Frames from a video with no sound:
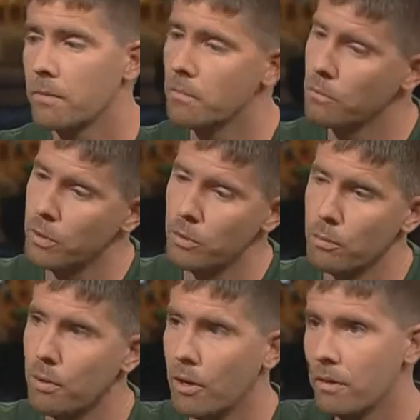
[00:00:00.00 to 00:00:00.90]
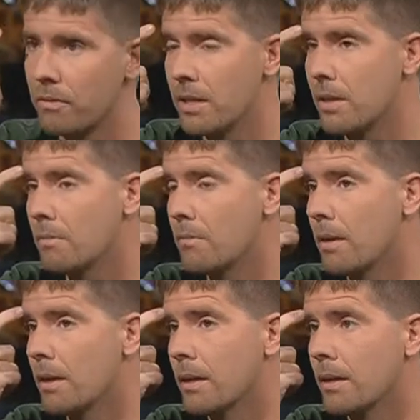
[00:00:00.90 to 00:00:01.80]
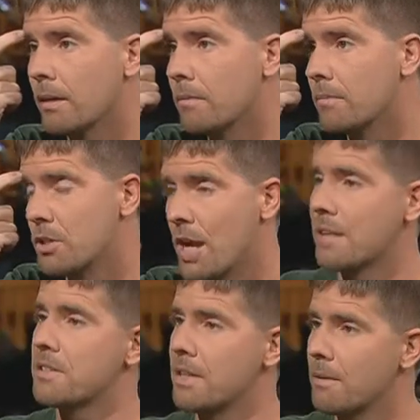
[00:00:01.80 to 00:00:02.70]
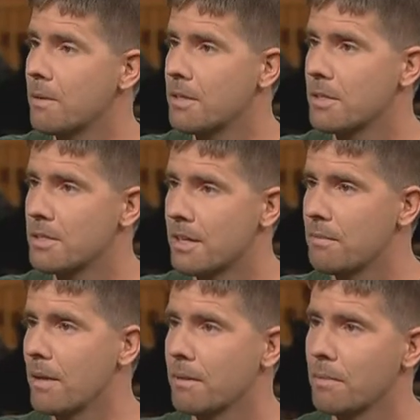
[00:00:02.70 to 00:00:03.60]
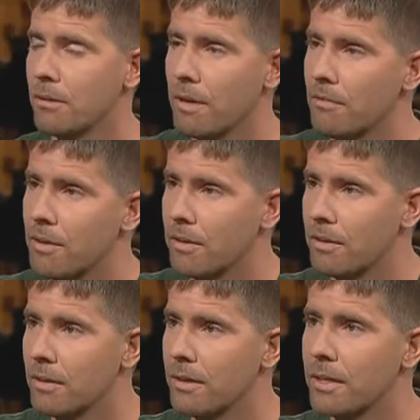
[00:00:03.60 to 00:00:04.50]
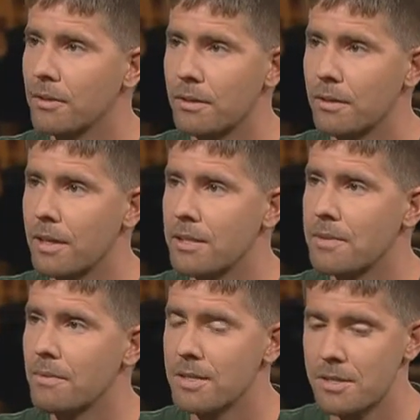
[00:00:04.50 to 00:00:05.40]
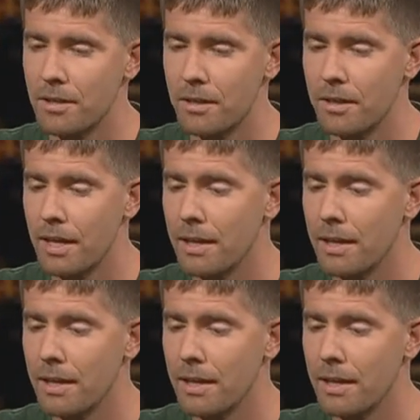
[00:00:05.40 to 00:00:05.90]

we were part of the Jantz team, I should say. My grandfather and Hilder, they started